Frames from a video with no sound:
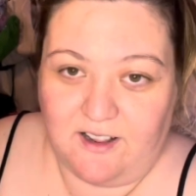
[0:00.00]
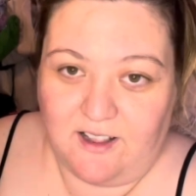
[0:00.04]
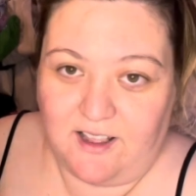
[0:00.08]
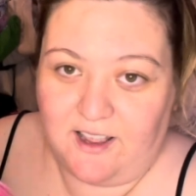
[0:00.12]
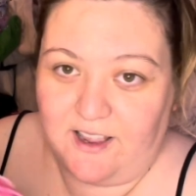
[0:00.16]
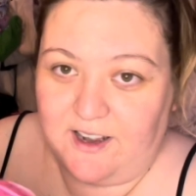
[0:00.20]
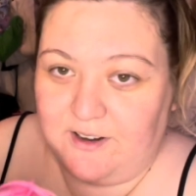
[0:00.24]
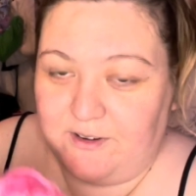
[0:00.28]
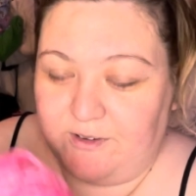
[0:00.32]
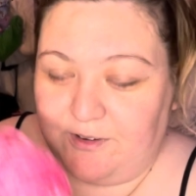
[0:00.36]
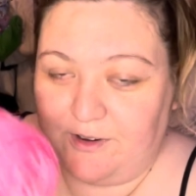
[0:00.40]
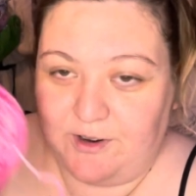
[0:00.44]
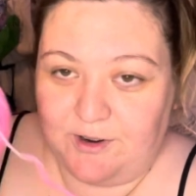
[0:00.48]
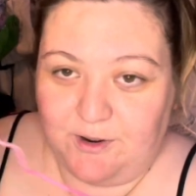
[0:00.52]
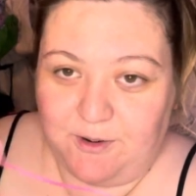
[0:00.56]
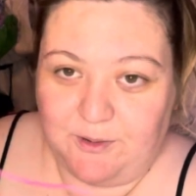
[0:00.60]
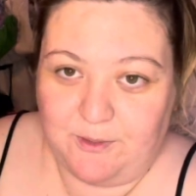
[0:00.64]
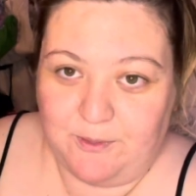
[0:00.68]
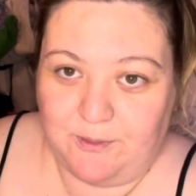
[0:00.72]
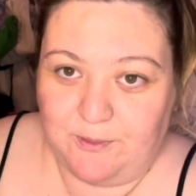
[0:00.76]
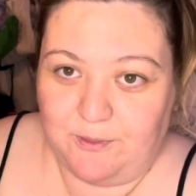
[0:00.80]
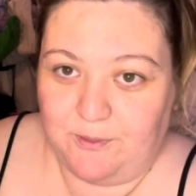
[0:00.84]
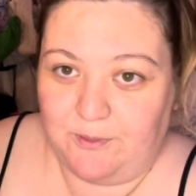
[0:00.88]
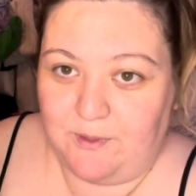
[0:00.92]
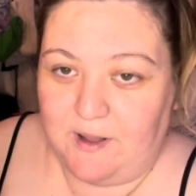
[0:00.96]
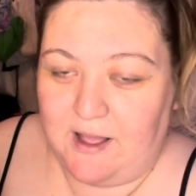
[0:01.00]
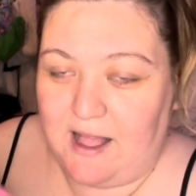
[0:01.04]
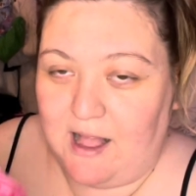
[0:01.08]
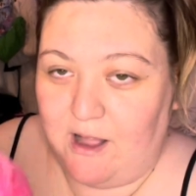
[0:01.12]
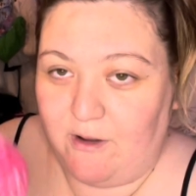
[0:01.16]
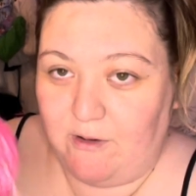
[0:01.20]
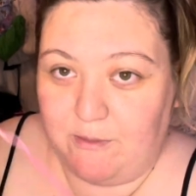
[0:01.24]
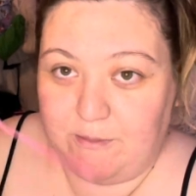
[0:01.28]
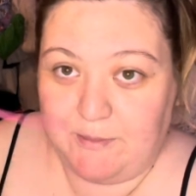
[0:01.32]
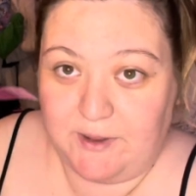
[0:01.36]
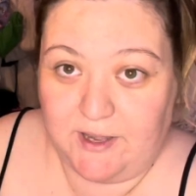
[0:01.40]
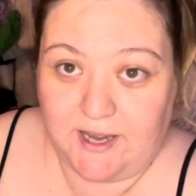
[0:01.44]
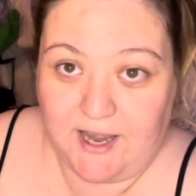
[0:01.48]
I don't know how
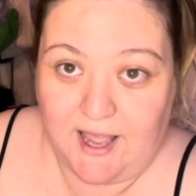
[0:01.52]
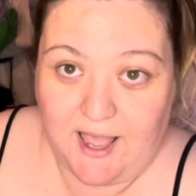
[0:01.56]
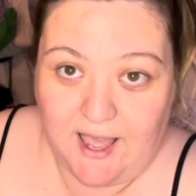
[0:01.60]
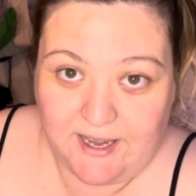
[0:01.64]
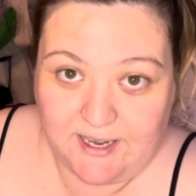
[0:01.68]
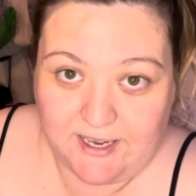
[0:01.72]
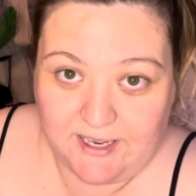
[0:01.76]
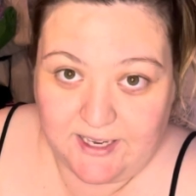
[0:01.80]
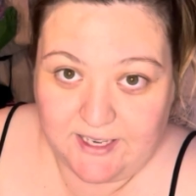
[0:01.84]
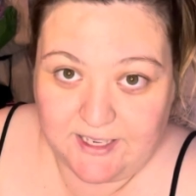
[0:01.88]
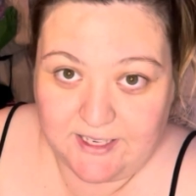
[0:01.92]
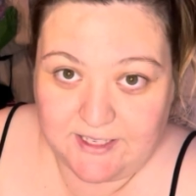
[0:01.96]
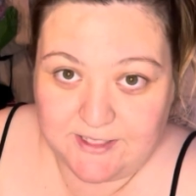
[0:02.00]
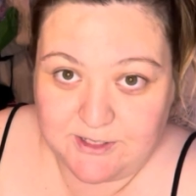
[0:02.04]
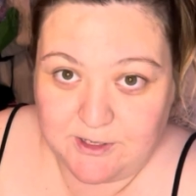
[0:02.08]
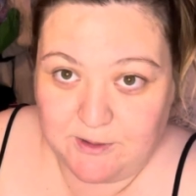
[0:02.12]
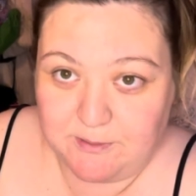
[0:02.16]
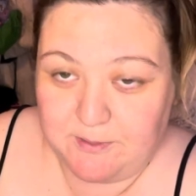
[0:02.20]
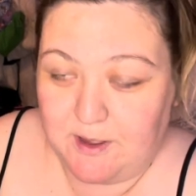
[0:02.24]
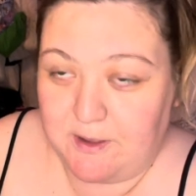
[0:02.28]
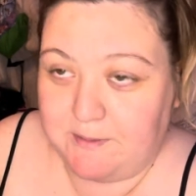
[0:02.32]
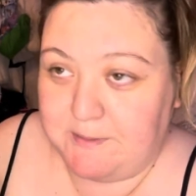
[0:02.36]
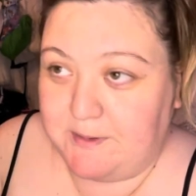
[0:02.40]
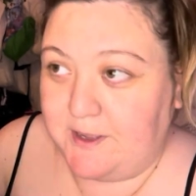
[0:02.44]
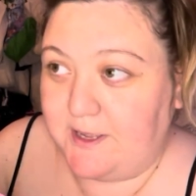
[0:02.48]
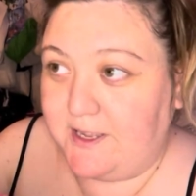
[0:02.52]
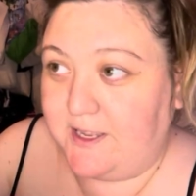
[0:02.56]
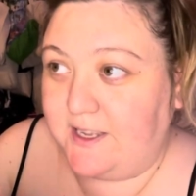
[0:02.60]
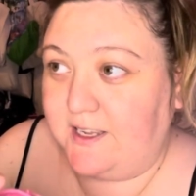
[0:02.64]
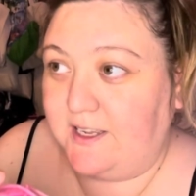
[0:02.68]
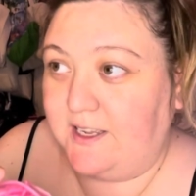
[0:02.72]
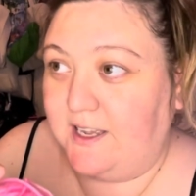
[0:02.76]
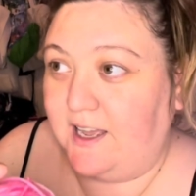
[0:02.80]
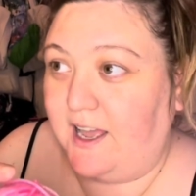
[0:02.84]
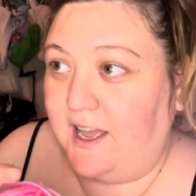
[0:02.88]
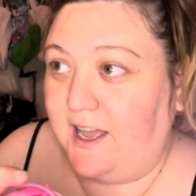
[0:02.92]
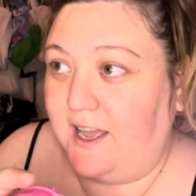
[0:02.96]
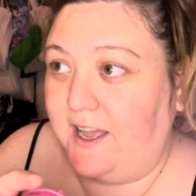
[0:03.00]
I'm gonna edit it. So maybe
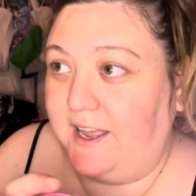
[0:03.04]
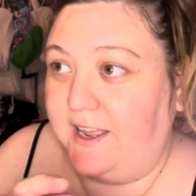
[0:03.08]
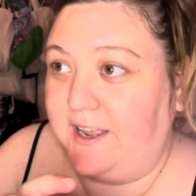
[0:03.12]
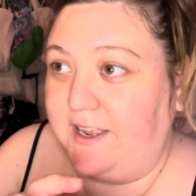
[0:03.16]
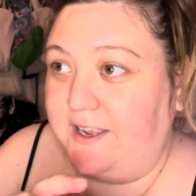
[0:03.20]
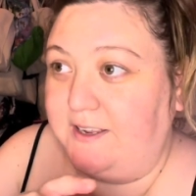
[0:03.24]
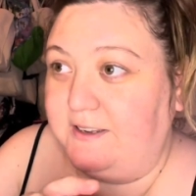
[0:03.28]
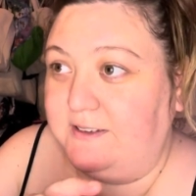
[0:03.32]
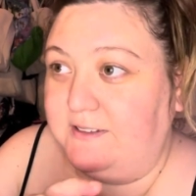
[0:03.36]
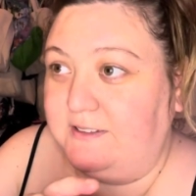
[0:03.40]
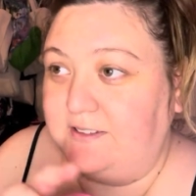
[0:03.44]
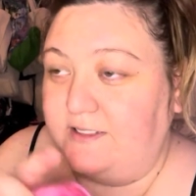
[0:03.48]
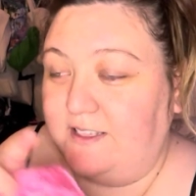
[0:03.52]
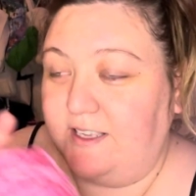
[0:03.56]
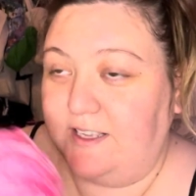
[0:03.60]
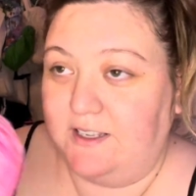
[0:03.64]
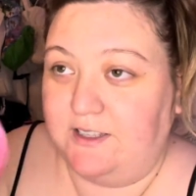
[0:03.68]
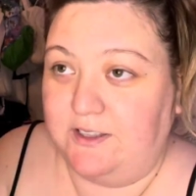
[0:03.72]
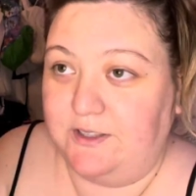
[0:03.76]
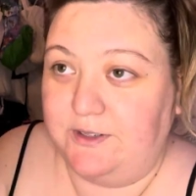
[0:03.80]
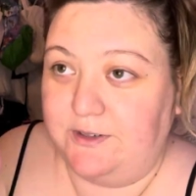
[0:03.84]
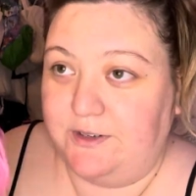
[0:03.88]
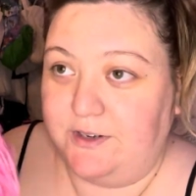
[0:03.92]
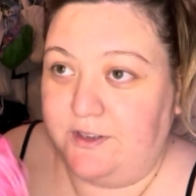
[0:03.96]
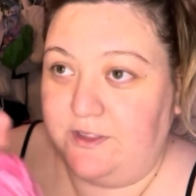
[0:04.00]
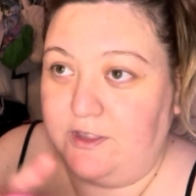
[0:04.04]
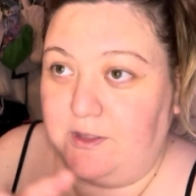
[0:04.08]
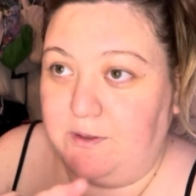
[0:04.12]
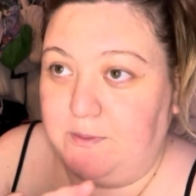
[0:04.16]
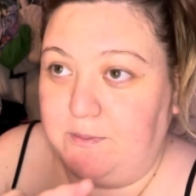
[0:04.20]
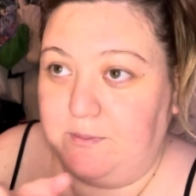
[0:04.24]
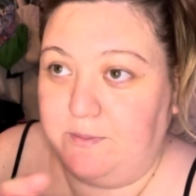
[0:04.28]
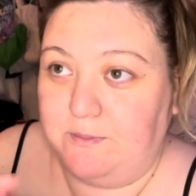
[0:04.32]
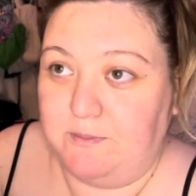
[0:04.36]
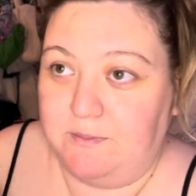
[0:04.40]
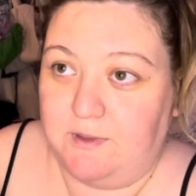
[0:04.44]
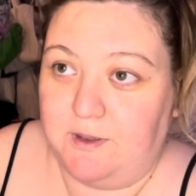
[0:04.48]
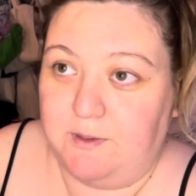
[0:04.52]
I included
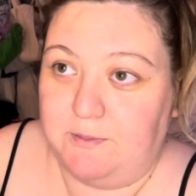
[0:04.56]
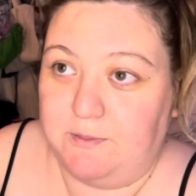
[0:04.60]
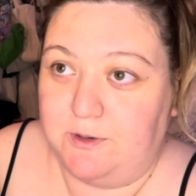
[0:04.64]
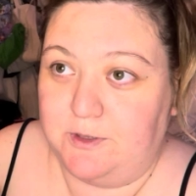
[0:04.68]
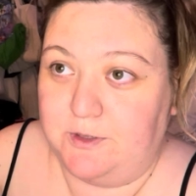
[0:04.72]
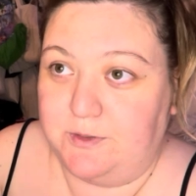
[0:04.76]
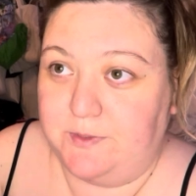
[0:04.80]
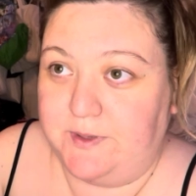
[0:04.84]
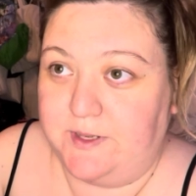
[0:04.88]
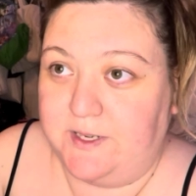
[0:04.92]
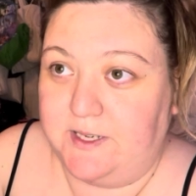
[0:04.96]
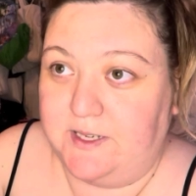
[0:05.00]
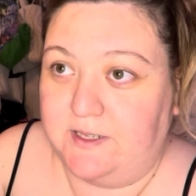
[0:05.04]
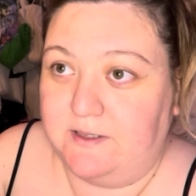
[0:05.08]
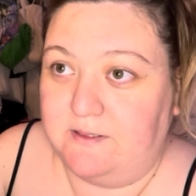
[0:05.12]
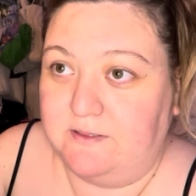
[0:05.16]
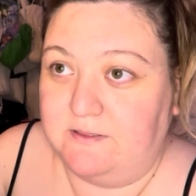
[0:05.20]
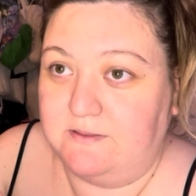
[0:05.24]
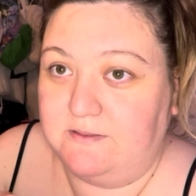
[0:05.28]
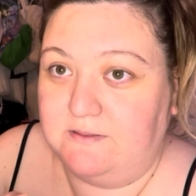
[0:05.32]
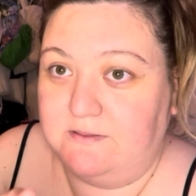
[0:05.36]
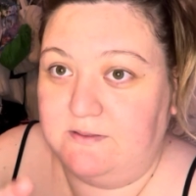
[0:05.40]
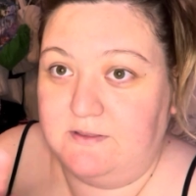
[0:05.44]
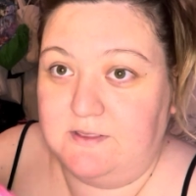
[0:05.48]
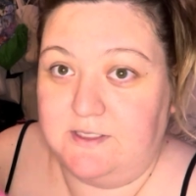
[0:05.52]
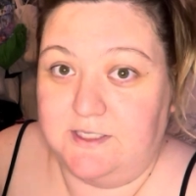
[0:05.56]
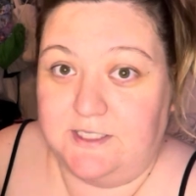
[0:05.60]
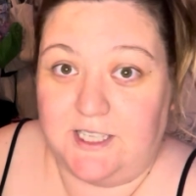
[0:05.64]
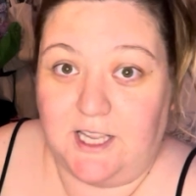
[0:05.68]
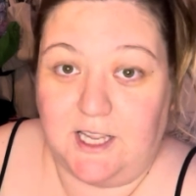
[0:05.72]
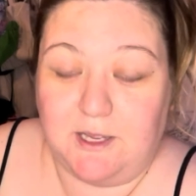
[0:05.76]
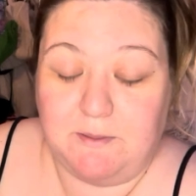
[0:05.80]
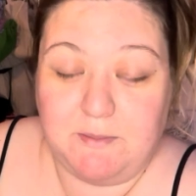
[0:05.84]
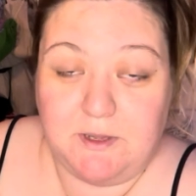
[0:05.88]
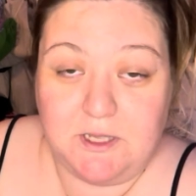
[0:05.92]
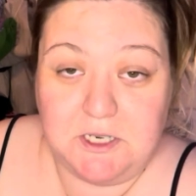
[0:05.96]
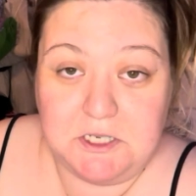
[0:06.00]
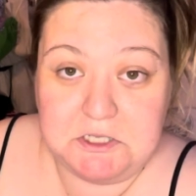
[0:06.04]
them in between
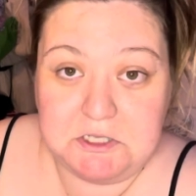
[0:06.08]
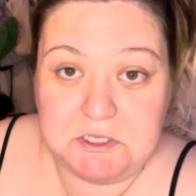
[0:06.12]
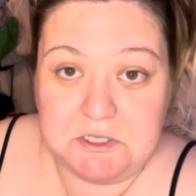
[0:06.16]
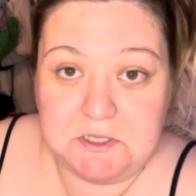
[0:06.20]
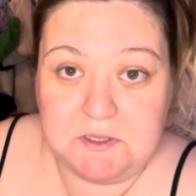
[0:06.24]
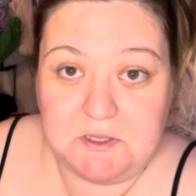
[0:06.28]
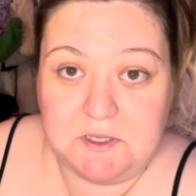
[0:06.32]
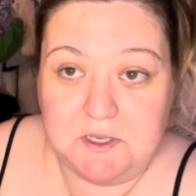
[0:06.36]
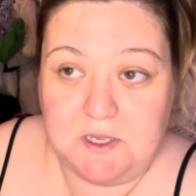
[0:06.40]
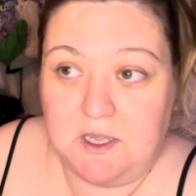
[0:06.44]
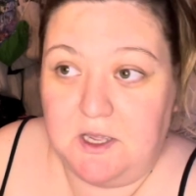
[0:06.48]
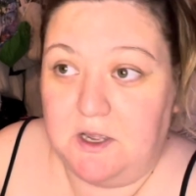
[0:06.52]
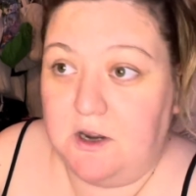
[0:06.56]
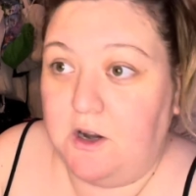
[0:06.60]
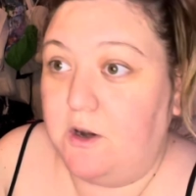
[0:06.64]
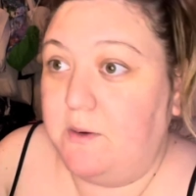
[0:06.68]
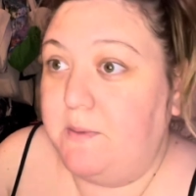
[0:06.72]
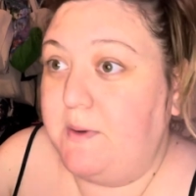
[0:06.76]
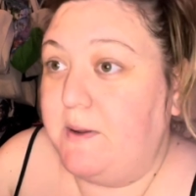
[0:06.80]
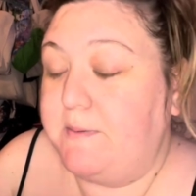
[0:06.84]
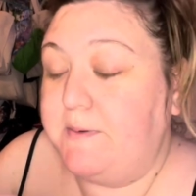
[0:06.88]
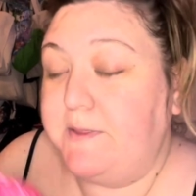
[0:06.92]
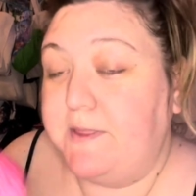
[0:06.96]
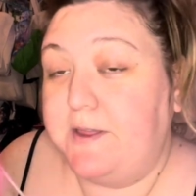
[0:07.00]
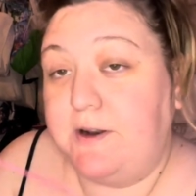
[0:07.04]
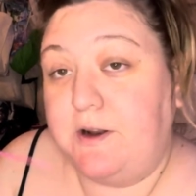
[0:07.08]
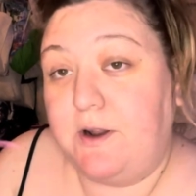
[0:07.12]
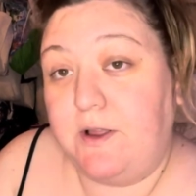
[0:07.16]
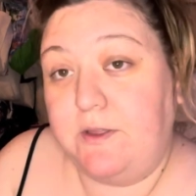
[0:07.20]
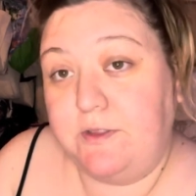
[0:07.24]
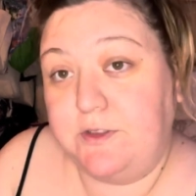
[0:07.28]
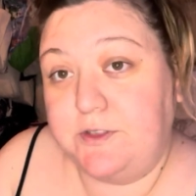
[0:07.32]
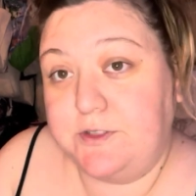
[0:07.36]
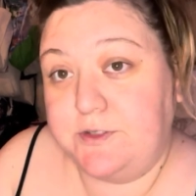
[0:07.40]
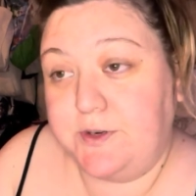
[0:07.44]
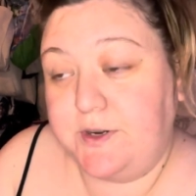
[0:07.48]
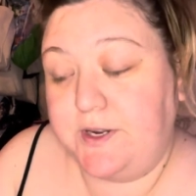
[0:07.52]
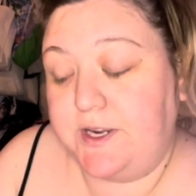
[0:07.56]
statements or maybe they're on
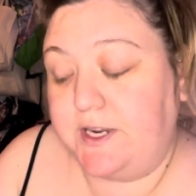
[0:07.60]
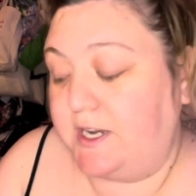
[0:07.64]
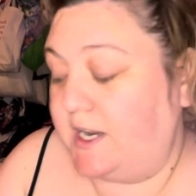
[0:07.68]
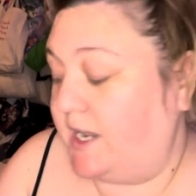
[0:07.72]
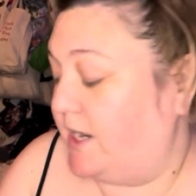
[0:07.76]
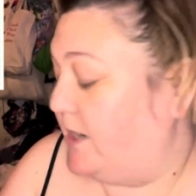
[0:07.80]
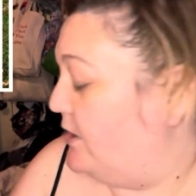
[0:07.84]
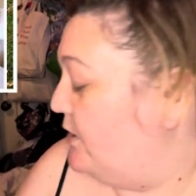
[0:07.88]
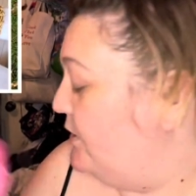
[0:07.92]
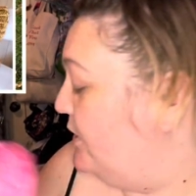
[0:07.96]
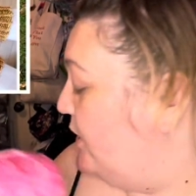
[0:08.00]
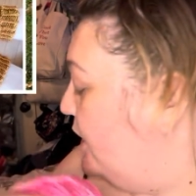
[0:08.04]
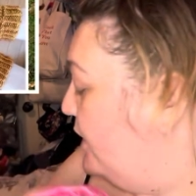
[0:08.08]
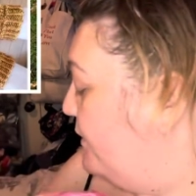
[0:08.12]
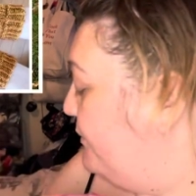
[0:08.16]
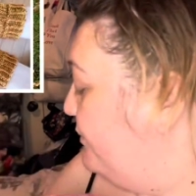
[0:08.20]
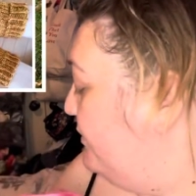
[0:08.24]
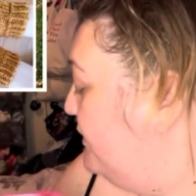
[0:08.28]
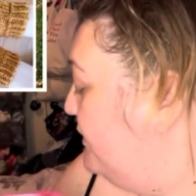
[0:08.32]
the screen, I don't know.